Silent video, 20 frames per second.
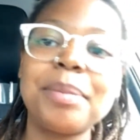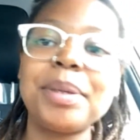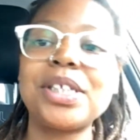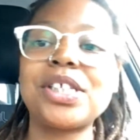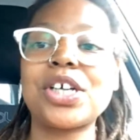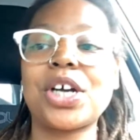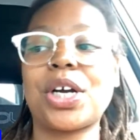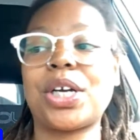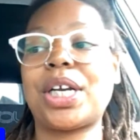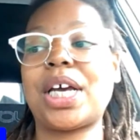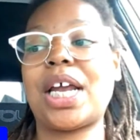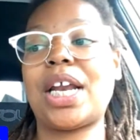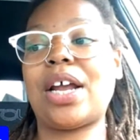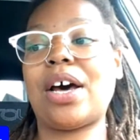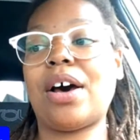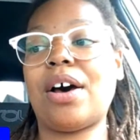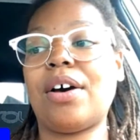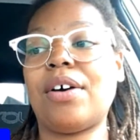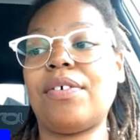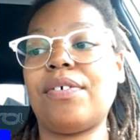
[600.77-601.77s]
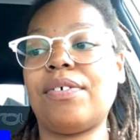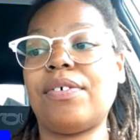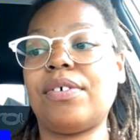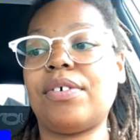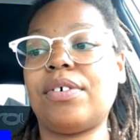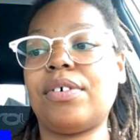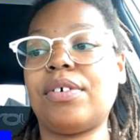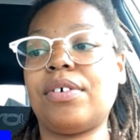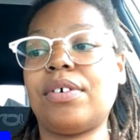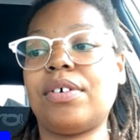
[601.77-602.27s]
Let me turn that off,
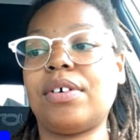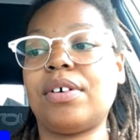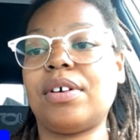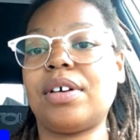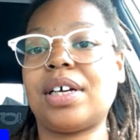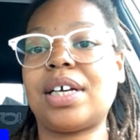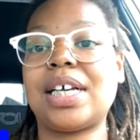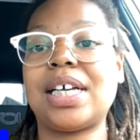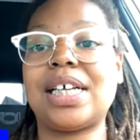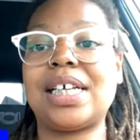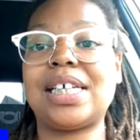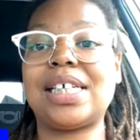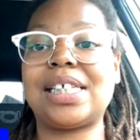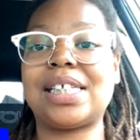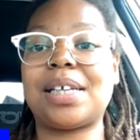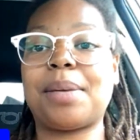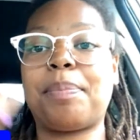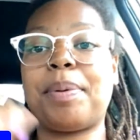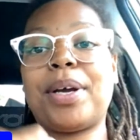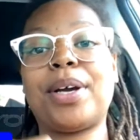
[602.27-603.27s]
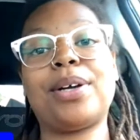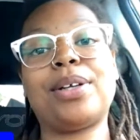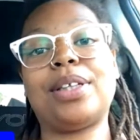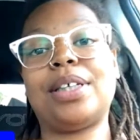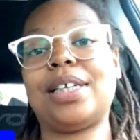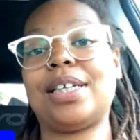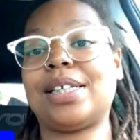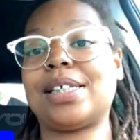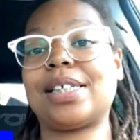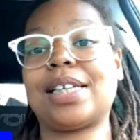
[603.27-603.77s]
because
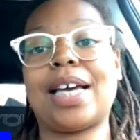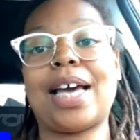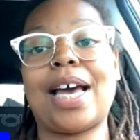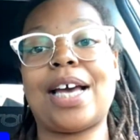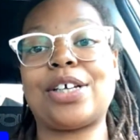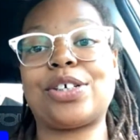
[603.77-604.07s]
apparently there's a